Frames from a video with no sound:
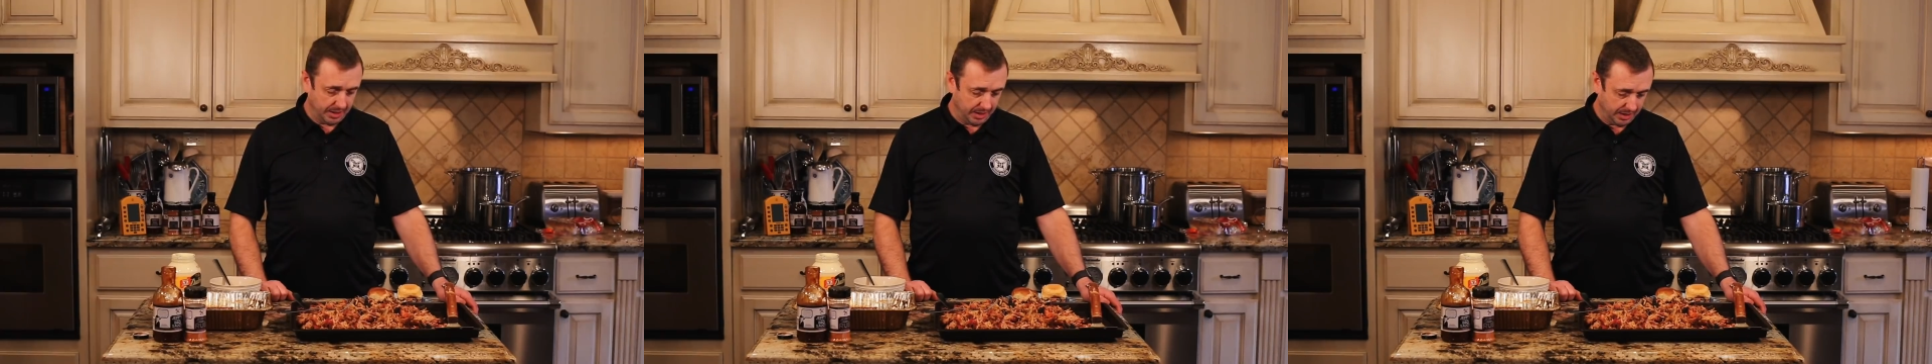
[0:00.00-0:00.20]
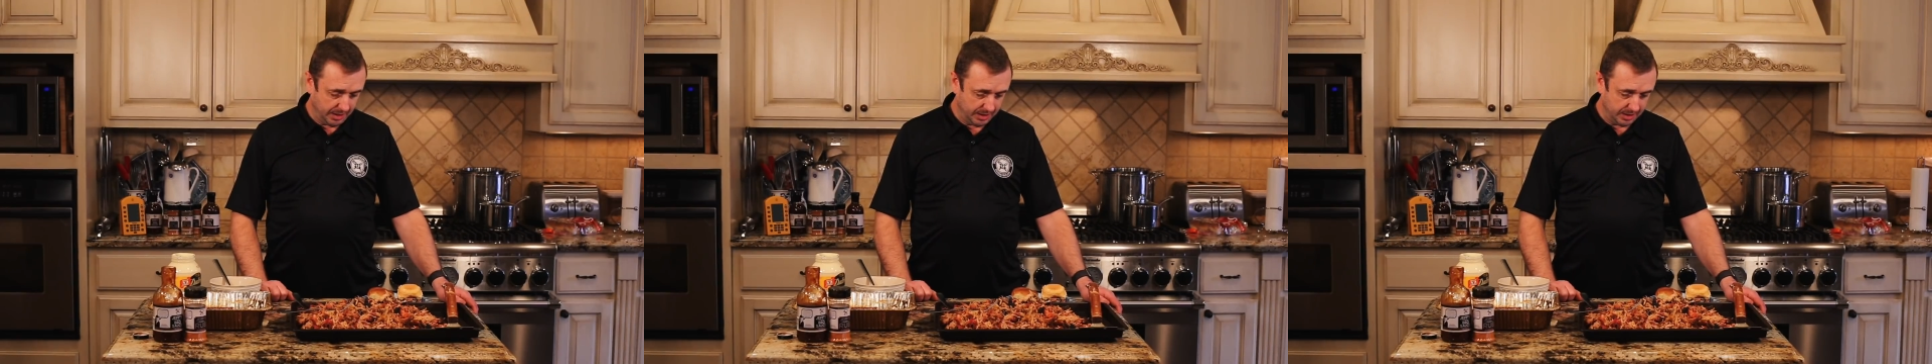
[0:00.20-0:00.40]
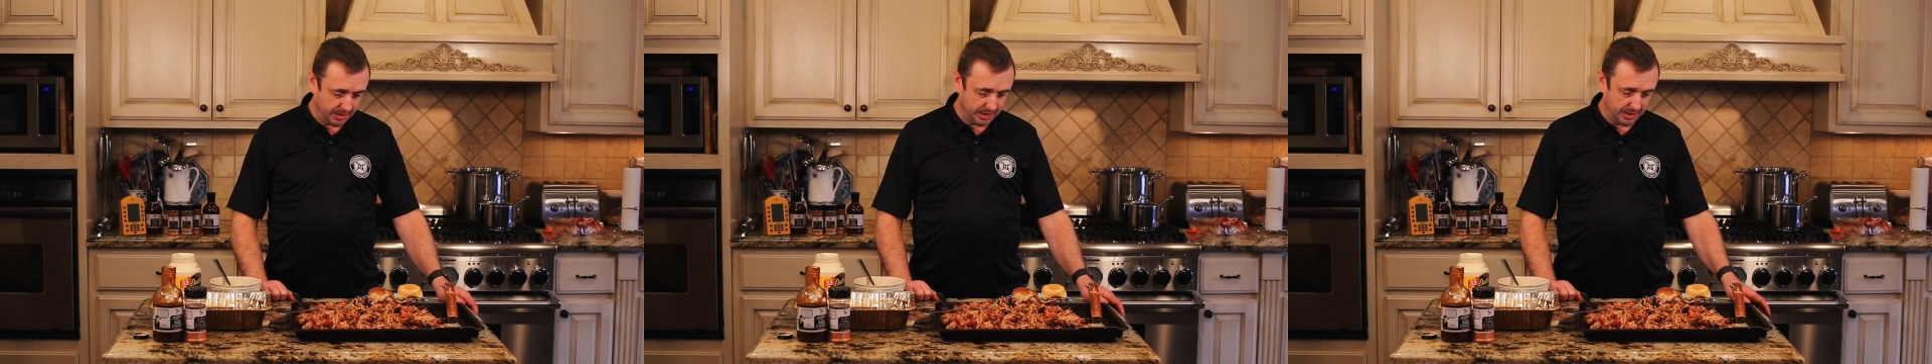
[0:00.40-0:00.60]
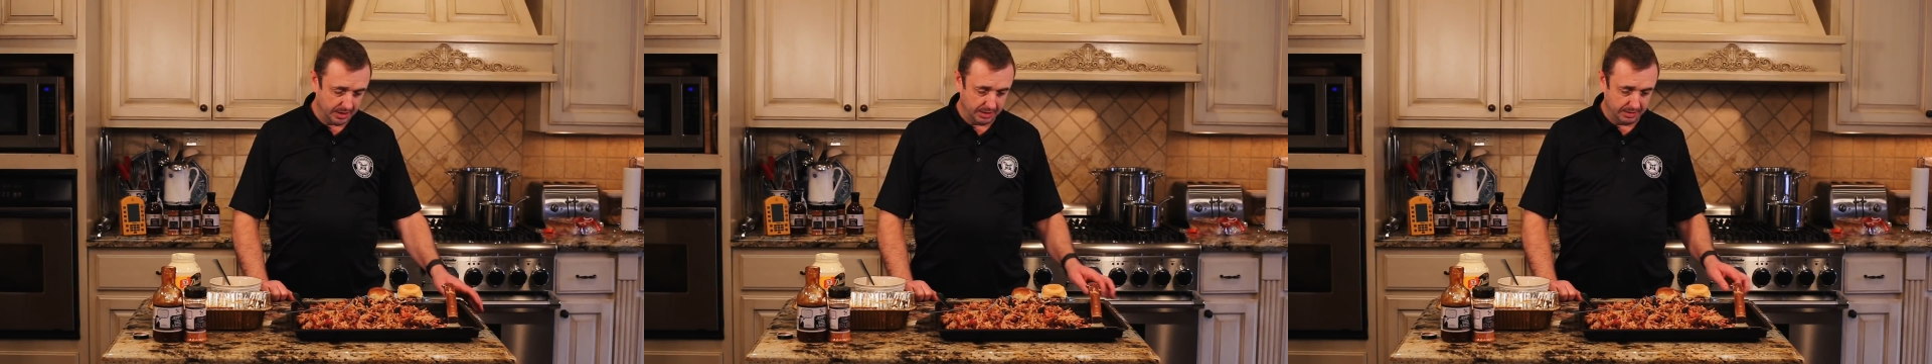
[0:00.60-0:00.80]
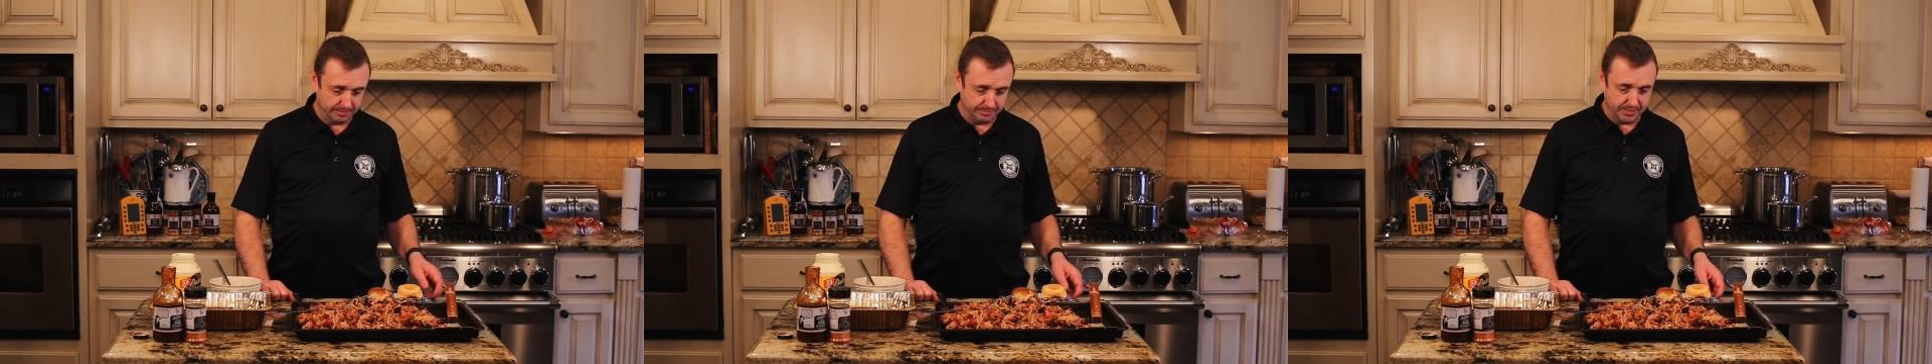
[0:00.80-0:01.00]
And
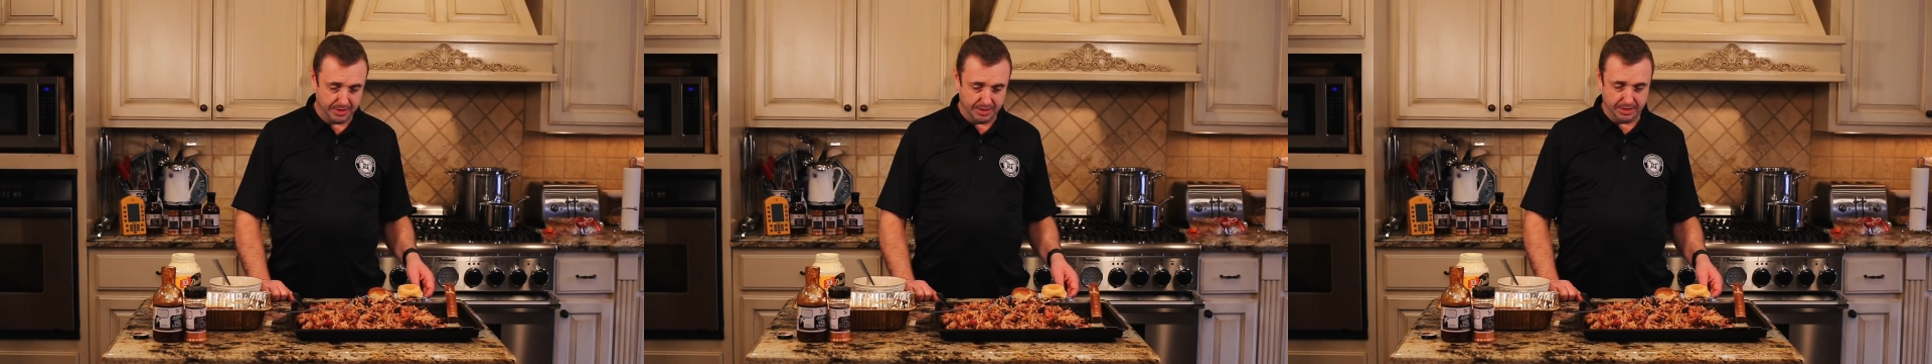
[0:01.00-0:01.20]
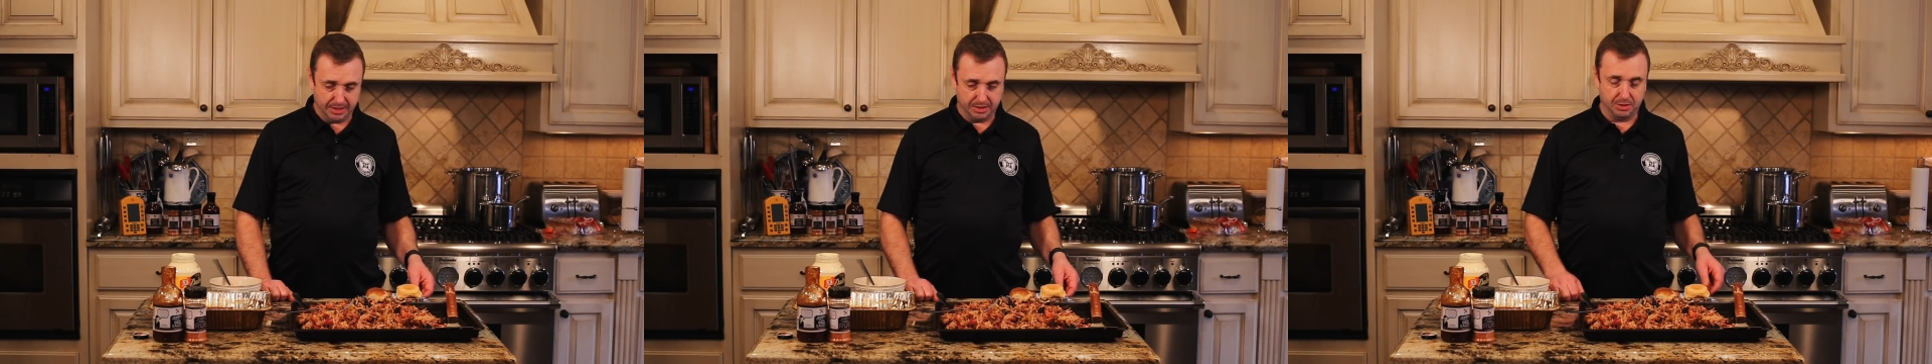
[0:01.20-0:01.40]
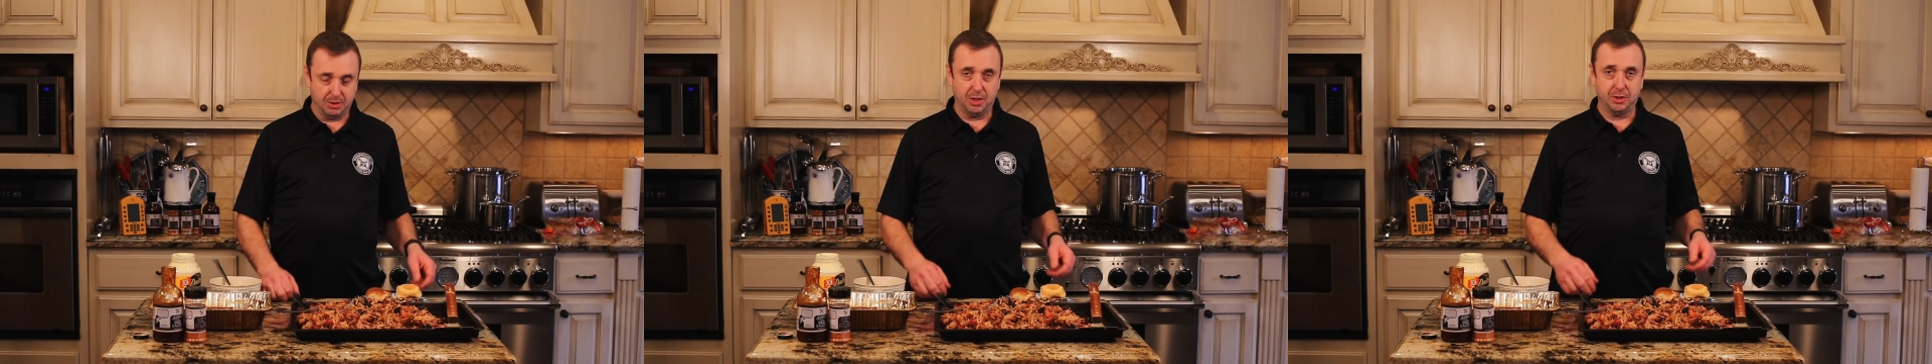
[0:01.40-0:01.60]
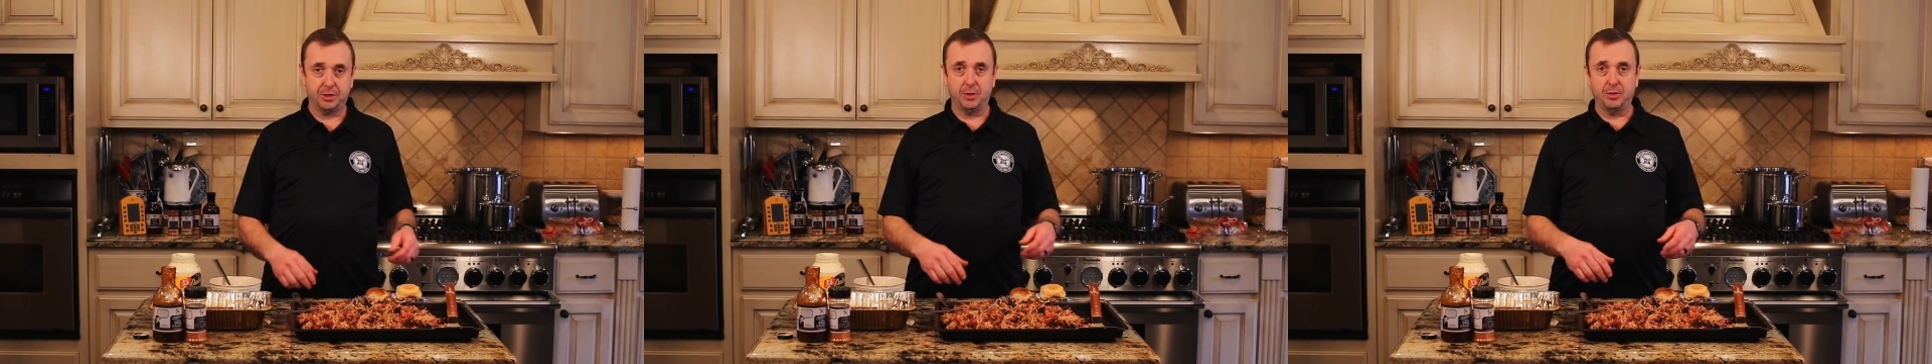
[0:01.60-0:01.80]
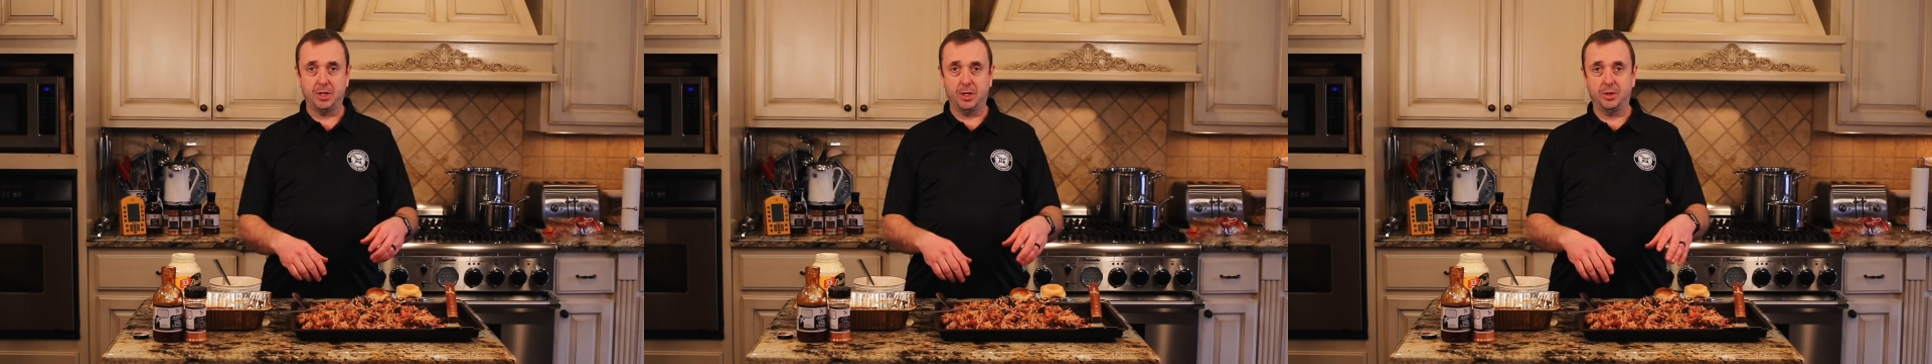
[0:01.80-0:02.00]
you'll
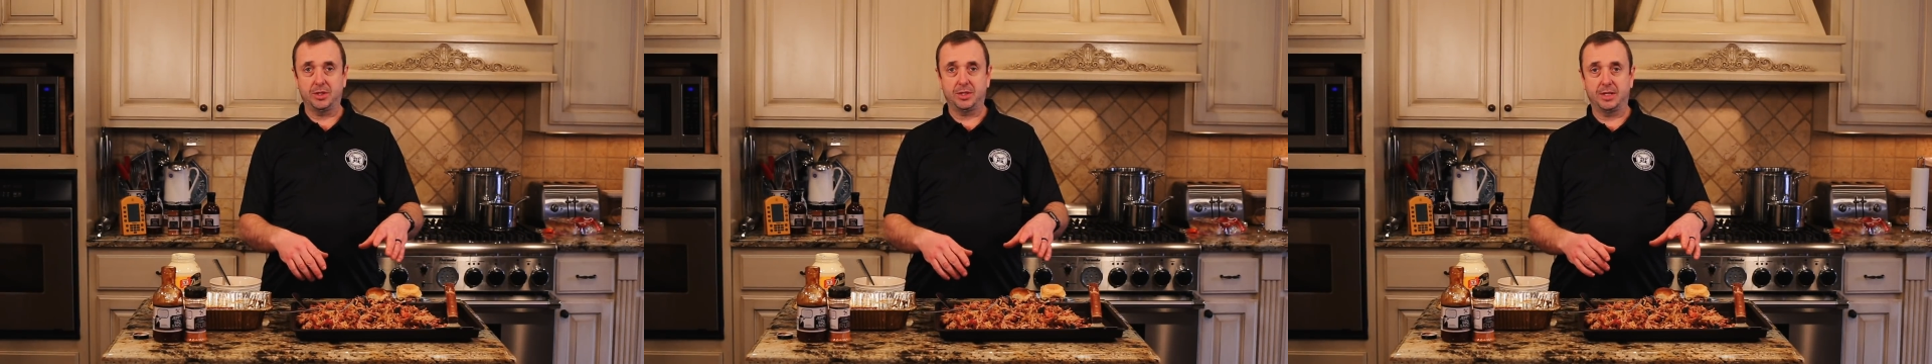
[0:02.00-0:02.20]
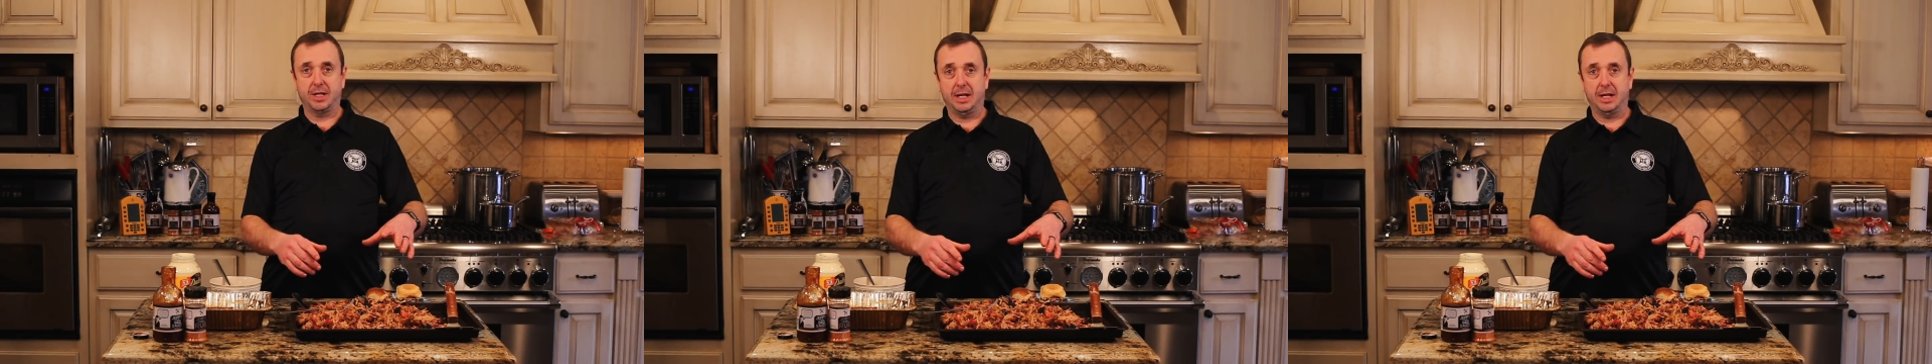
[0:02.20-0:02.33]
also notice